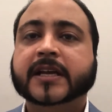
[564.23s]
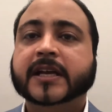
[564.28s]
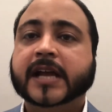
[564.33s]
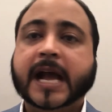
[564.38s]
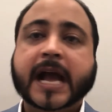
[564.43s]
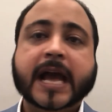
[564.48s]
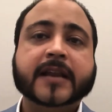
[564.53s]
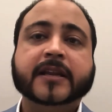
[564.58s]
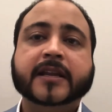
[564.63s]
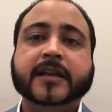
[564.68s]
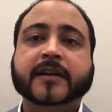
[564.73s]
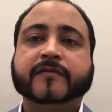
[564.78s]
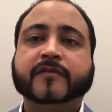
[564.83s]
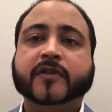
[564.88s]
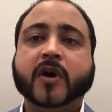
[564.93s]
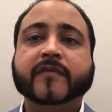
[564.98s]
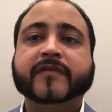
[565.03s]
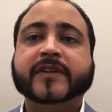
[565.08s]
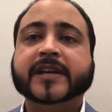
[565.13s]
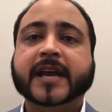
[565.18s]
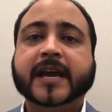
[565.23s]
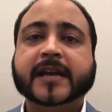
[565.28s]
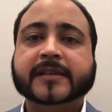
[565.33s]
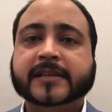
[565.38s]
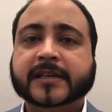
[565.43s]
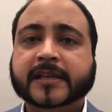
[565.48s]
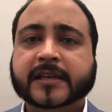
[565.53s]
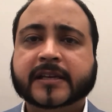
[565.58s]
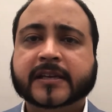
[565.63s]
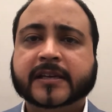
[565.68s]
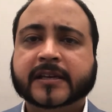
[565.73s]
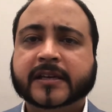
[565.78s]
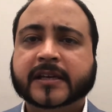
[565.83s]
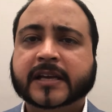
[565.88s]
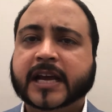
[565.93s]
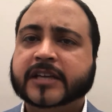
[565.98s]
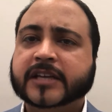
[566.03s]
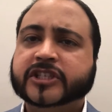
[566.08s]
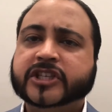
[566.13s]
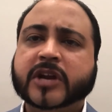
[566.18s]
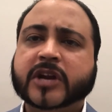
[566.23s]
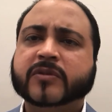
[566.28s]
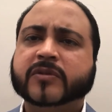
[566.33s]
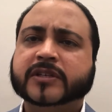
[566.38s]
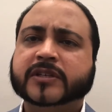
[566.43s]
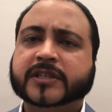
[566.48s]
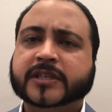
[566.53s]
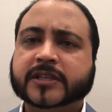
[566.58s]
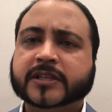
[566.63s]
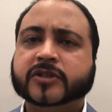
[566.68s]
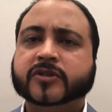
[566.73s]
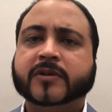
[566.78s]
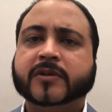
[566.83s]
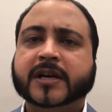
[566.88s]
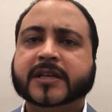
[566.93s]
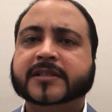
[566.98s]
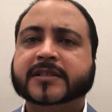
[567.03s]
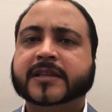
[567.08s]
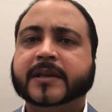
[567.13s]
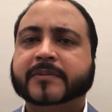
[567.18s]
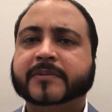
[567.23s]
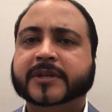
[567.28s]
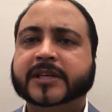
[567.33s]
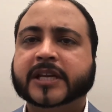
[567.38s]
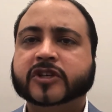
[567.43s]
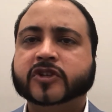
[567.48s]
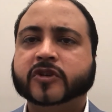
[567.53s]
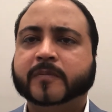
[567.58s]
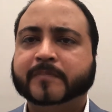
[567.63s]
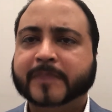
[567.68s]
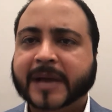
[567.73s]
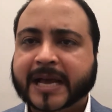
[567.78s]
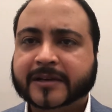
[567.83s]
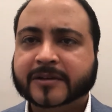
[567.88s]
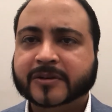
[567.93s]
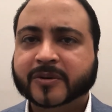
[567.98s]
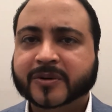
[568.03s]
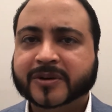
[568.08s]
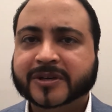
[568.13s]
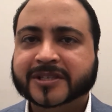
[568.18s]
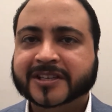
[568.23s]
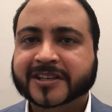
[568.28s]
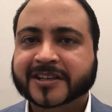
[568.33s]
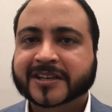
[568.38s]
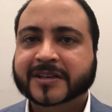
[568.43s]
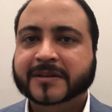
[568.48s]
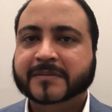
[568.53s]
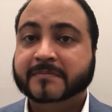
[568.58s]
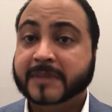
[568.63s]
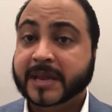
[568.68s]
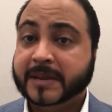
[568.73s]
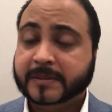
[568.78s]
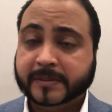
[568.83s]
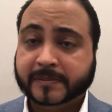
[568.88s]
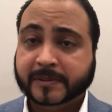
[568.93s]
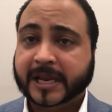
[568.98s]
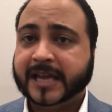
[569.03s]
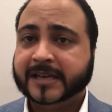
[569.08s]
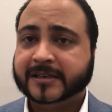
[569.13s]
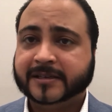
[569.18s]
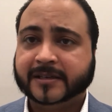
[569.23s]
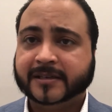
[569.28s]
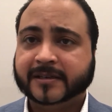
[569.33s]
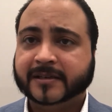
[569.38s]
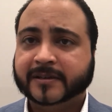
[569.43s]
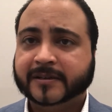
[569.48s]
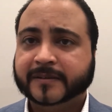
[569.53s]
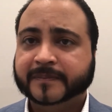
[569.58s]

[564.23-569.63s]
handling of COVID-19 and general distrust that potential backdoors may be planted.